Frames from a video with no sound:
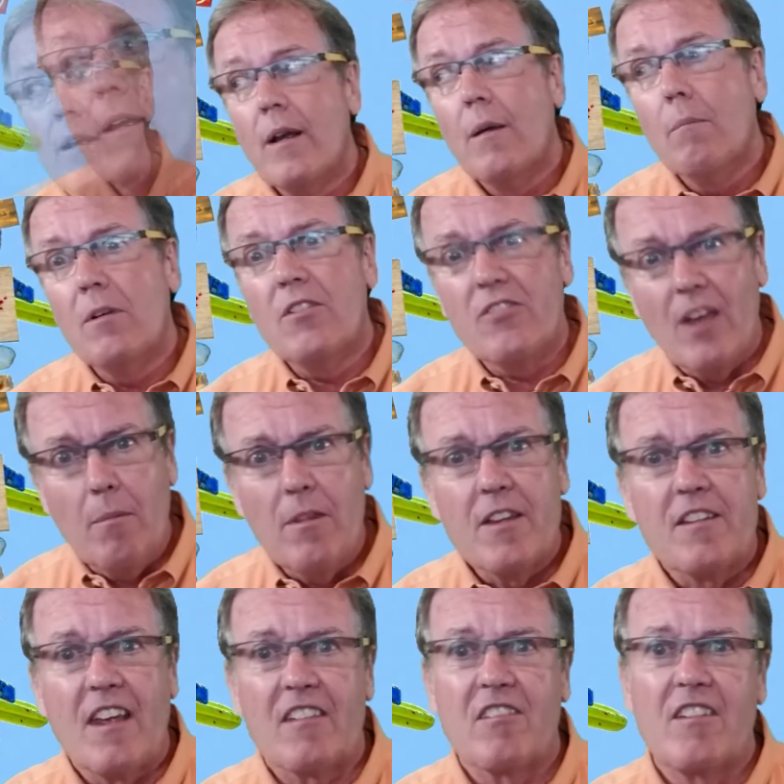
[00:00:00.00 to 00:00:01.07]
But some of the
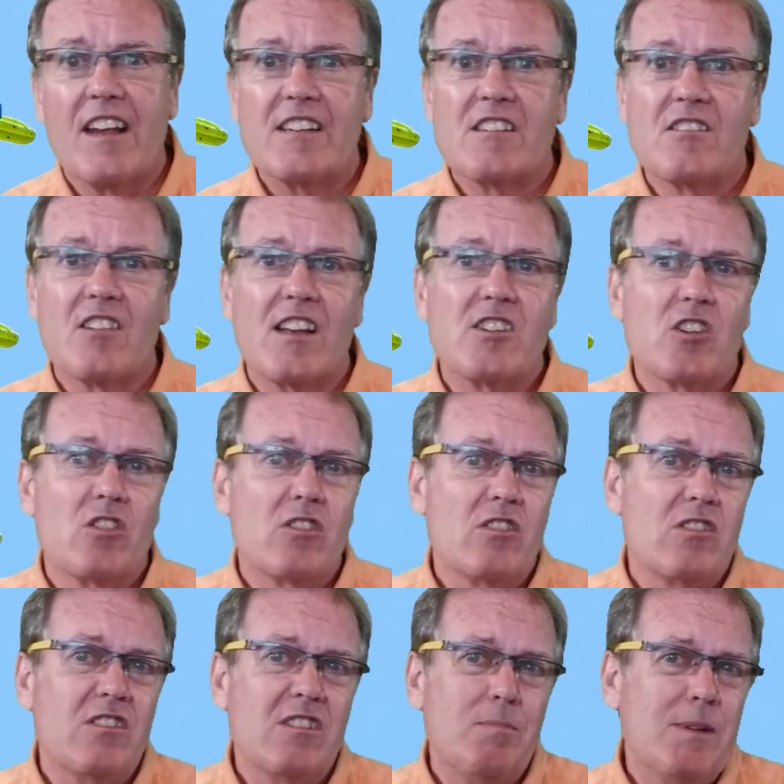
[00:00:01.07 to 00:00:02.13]
destinations I chose
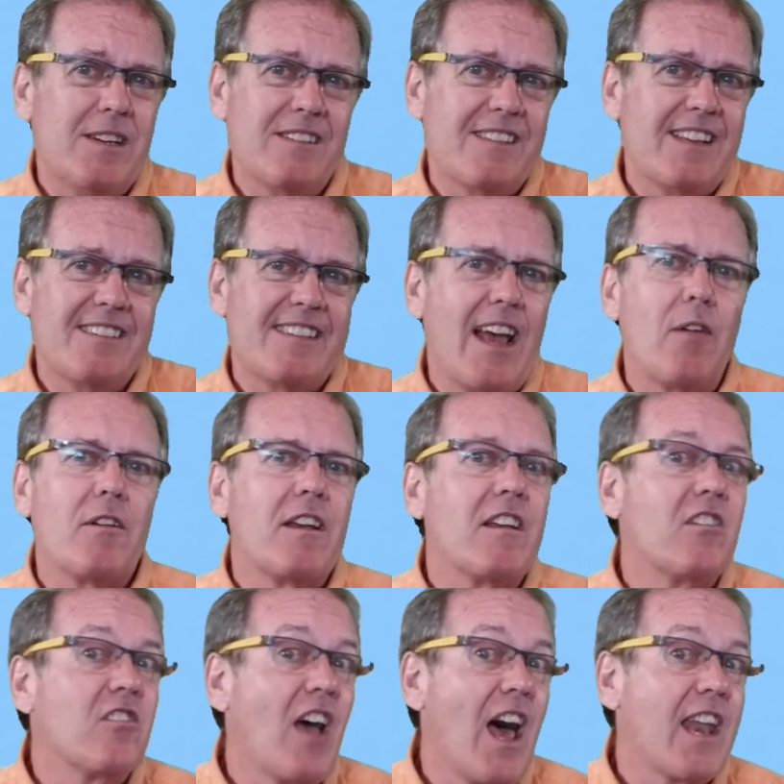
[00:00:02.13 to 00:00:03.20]
just because they sounded
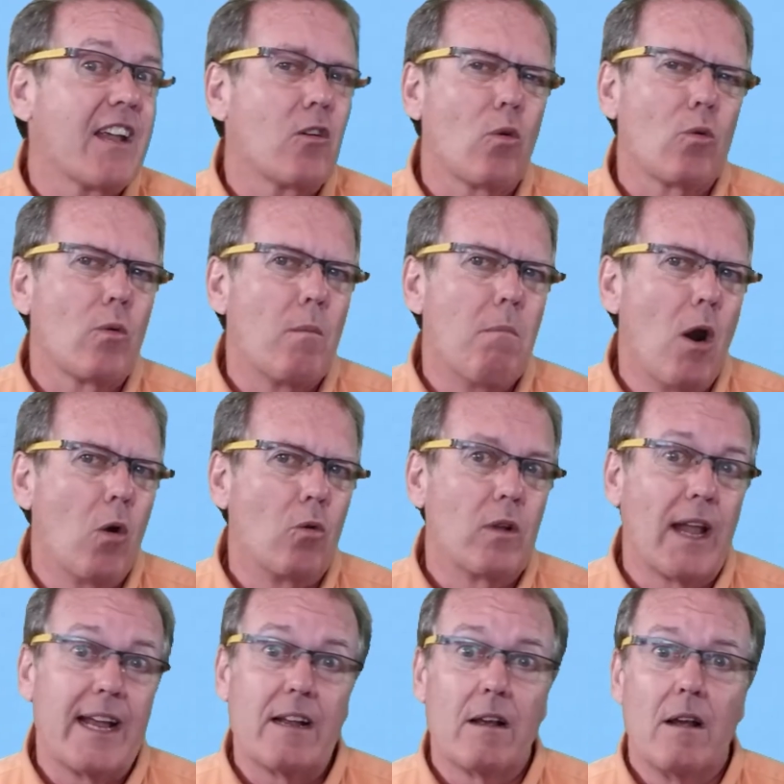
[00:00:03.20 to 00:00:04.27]
exotic or remote,
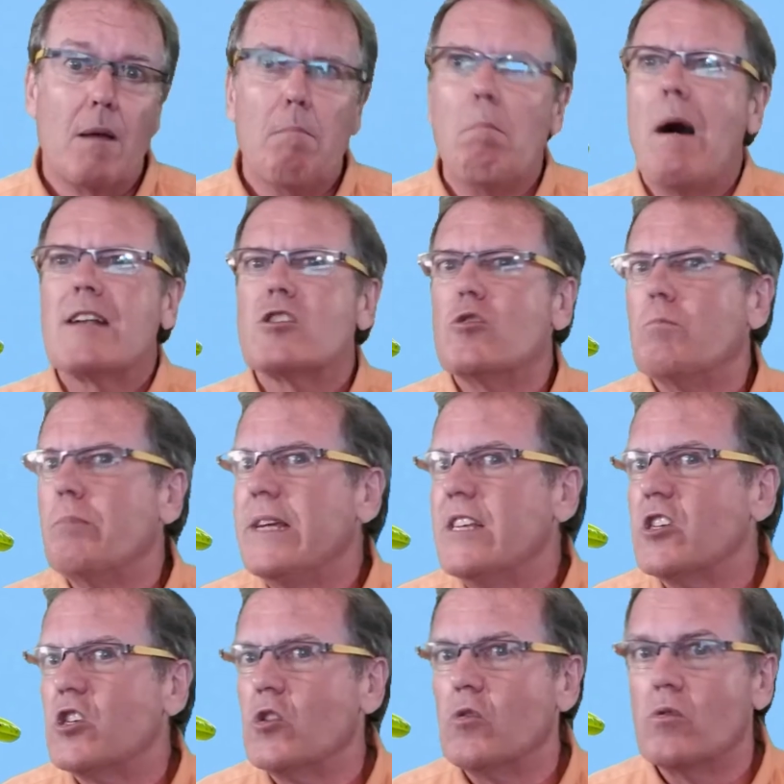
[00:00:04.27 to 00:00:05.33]
like Machu
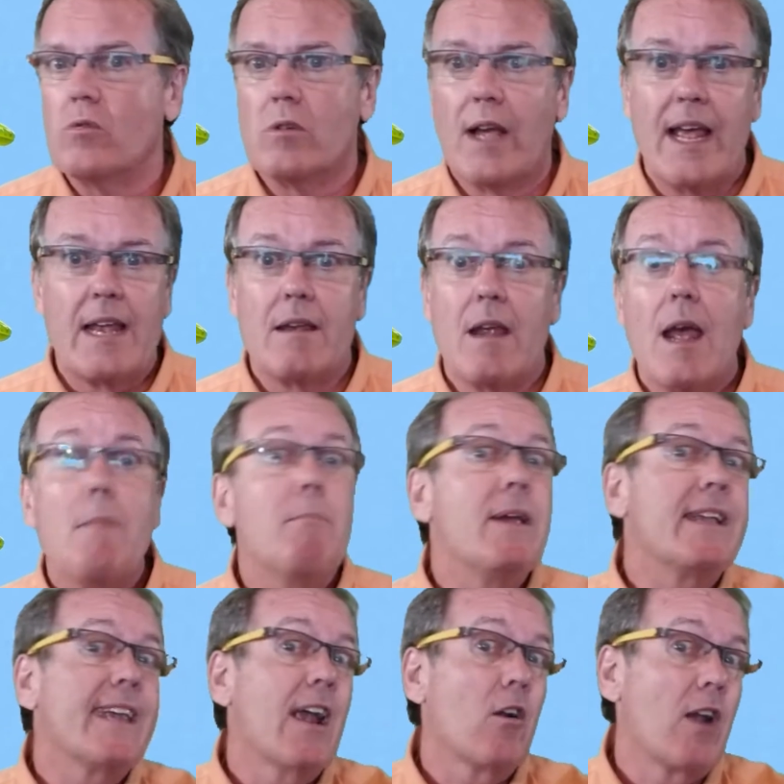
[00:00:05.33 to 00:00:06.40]
Picchu and
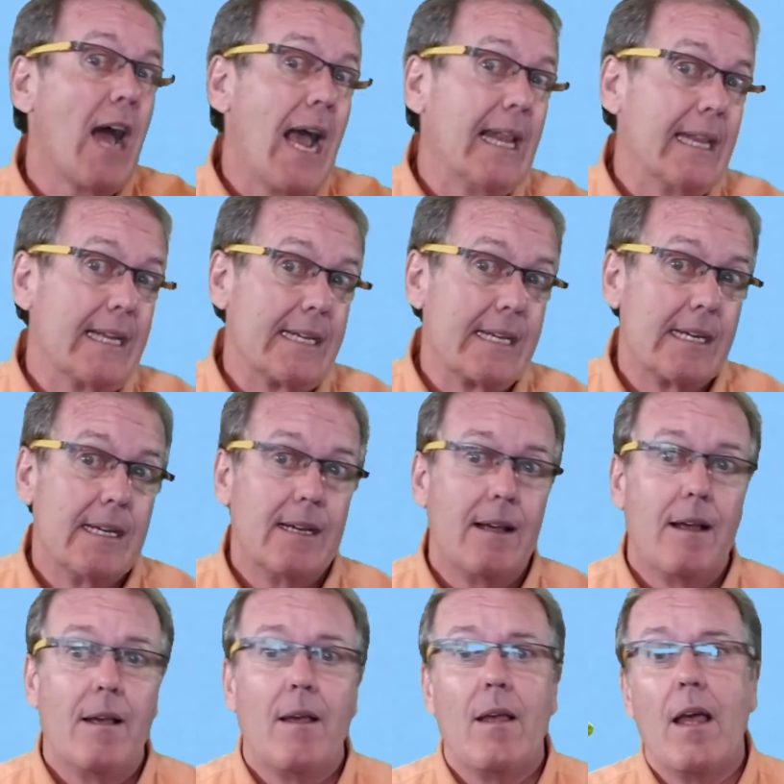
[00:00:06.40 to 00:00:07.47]
Pitcairn Island.
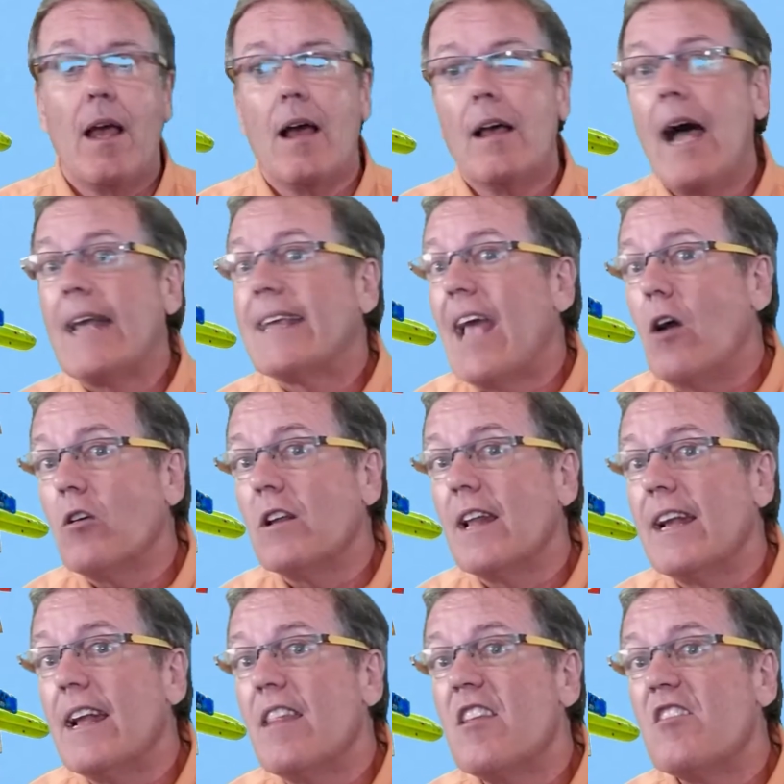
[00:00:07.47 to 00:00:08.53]
I
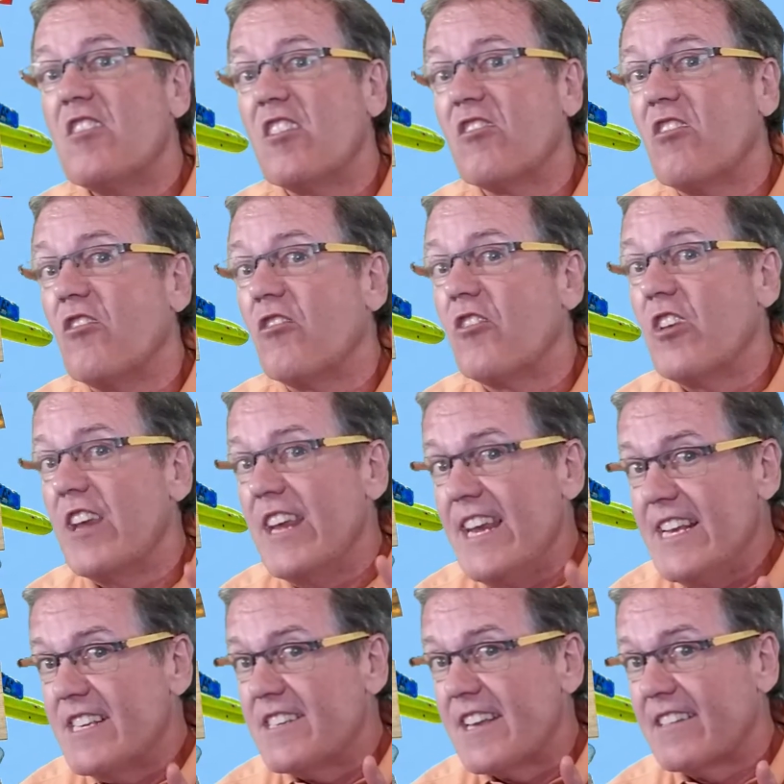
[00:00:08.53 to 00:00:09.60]
calculated the distance to
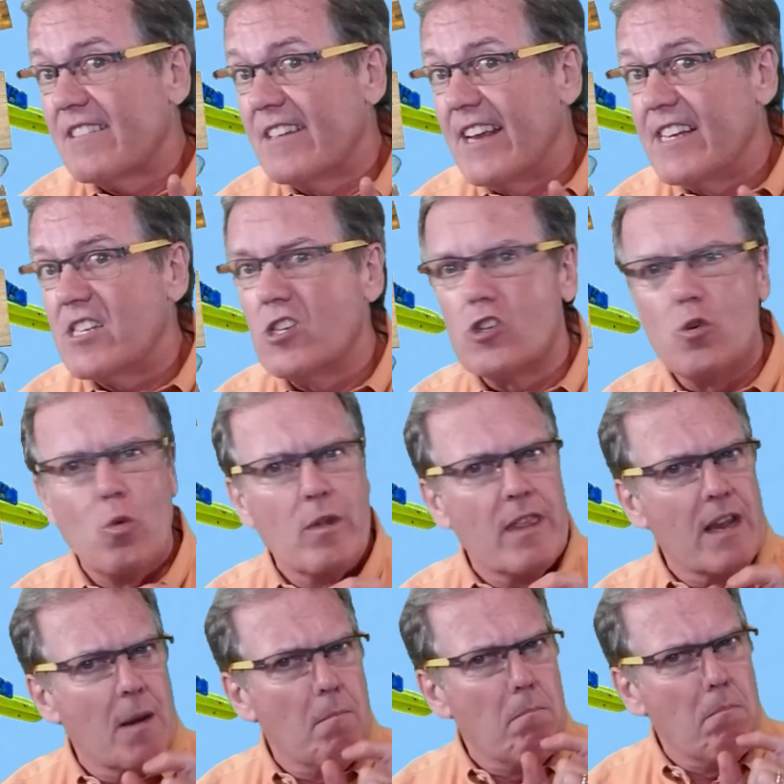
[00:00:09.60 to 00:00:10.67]
each destination to
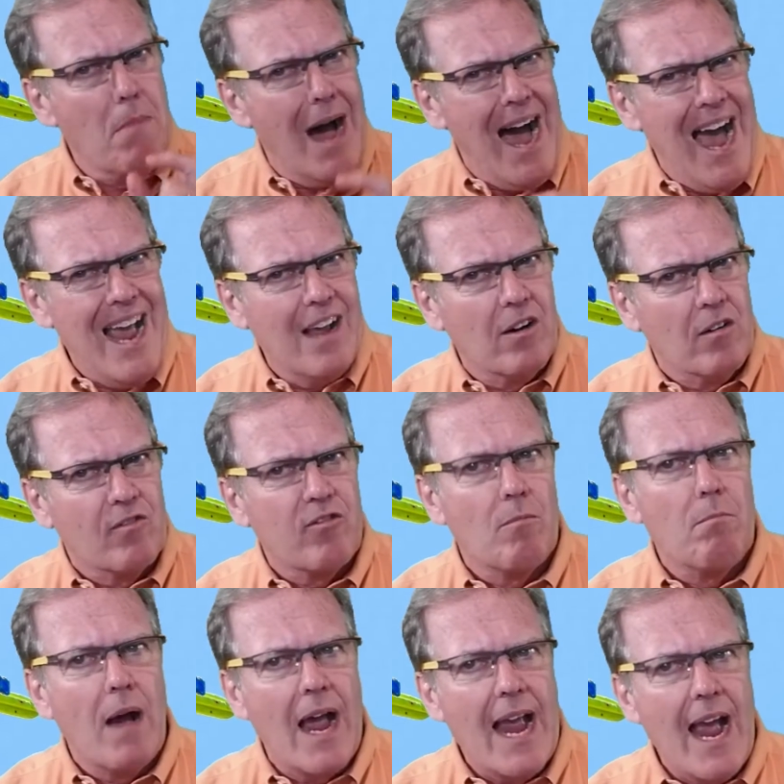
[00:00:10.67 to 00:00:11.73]
within a mile
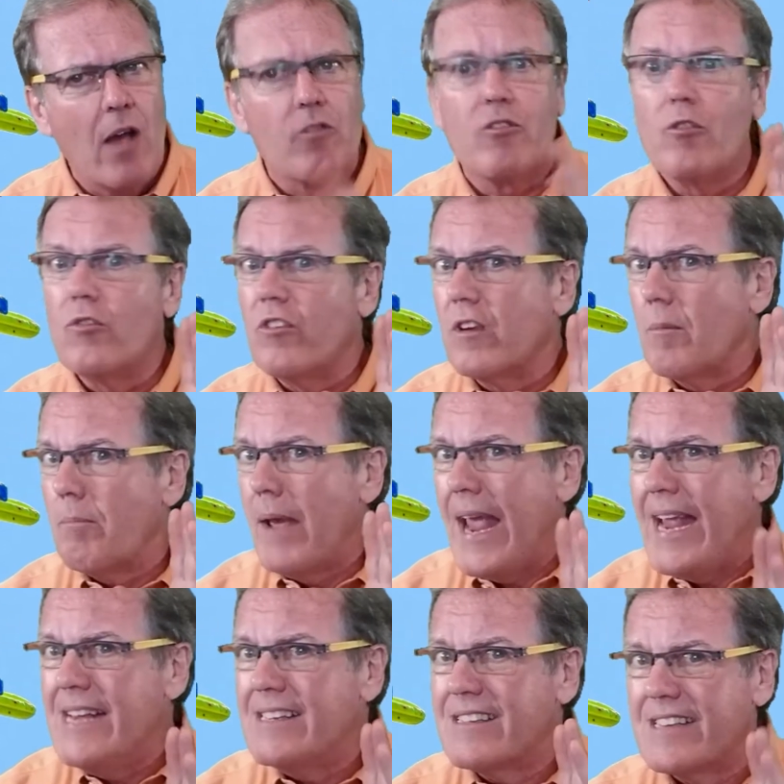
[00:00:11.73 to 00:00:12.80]
from my house using a
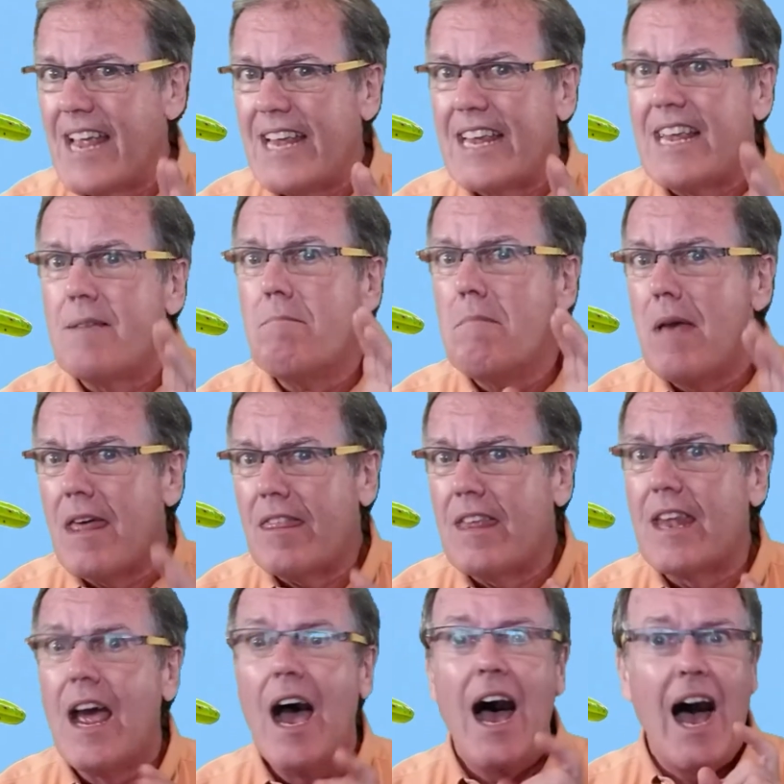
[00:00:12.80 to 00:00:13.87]
painstaking
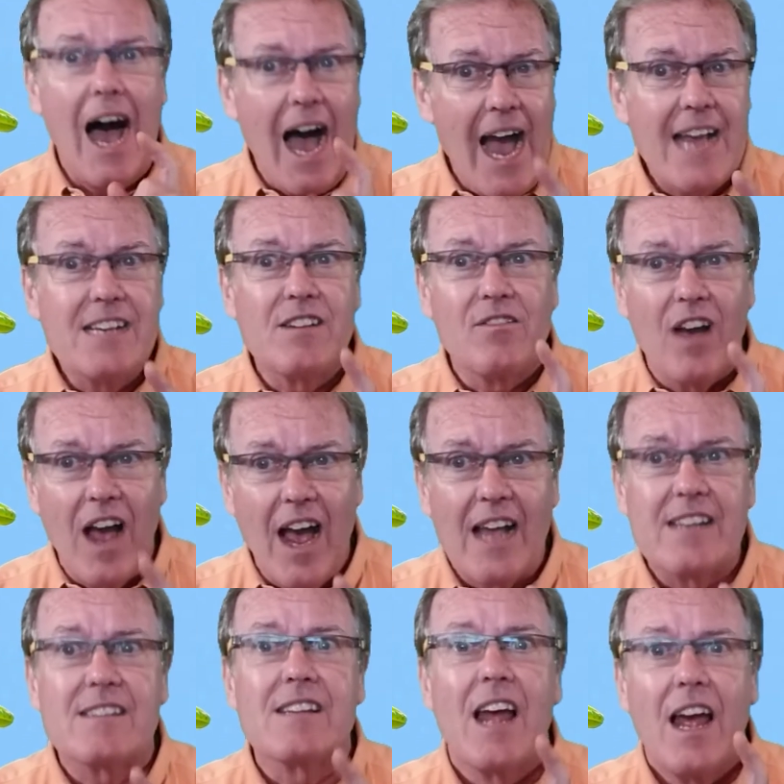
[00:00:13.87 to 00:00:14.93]
method I
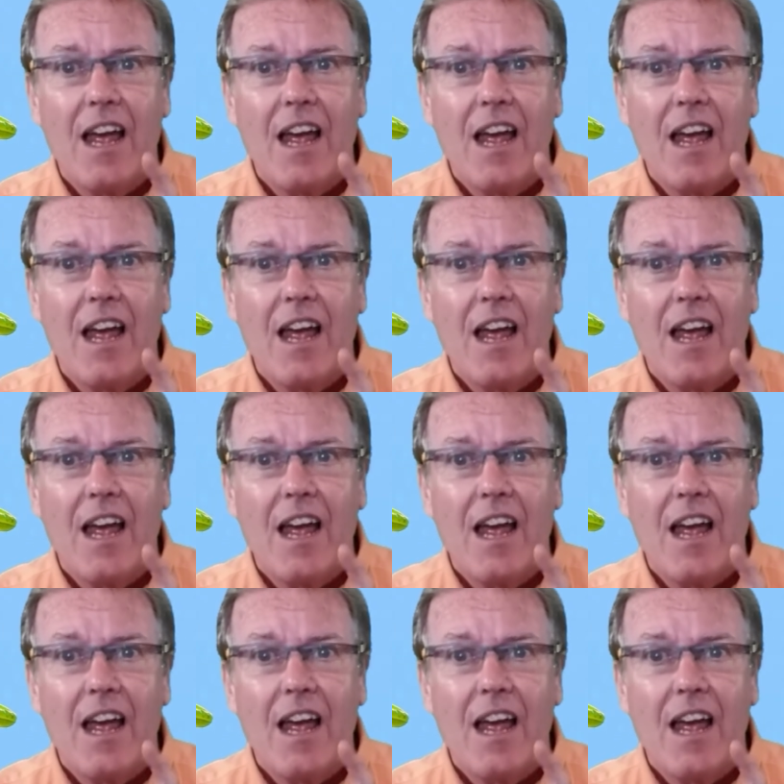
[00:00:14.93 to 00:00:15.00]
devised.